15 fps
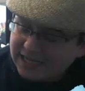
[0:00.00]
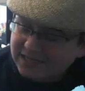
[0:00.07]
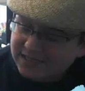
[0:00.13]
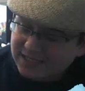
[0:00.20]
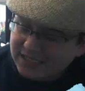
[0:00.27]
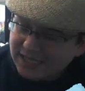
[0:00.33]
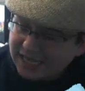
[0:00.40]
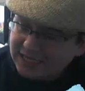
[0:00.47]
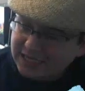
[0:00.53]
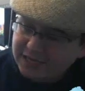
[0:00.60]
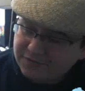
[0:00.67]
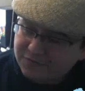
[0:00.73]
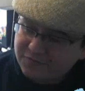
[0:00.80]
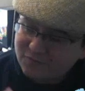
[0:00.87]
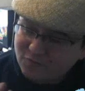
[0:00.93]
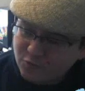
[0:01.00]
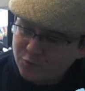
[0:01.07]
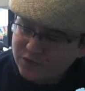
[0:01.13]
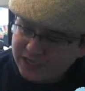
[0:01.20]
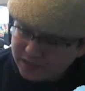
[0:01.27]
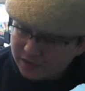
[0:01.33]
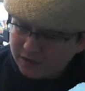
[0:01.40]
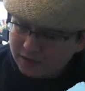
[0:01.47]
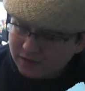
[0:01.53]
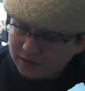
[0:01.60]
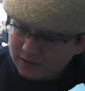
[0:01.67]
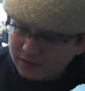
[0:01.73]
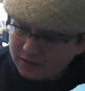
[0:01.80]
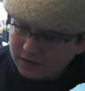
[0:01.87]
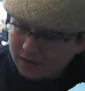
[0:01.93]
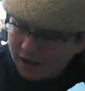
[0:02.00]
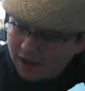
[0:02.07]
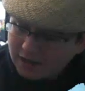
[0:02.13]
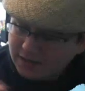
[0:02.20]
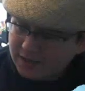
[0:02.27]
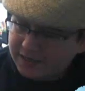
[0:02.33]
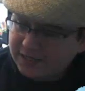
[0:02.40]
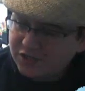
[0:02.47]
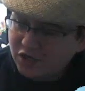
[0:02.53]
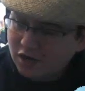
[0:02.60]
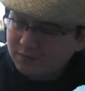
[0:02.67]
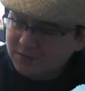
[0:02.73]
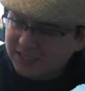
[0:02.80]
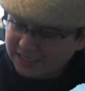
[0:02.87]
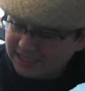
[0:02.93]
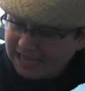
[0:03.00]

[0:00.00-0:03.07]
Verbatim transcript: a slightly fruitier uh, Lucky Charms, like